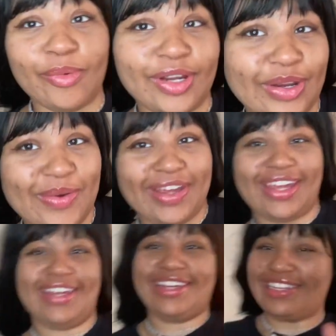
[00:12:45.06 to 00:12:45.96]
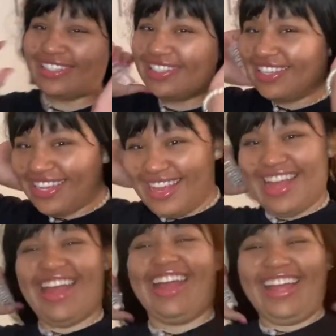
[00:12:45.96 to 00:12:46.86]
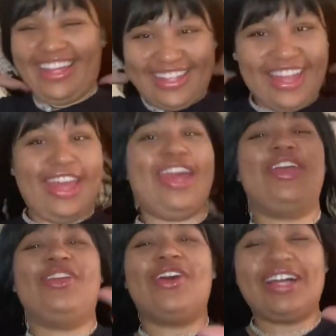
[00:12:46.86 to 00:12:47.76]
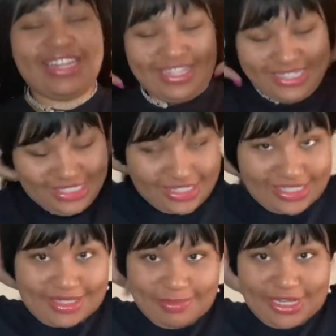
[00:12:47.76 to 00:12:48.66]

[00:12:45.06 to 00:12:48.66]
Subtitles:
redoing it because y'all got the gist,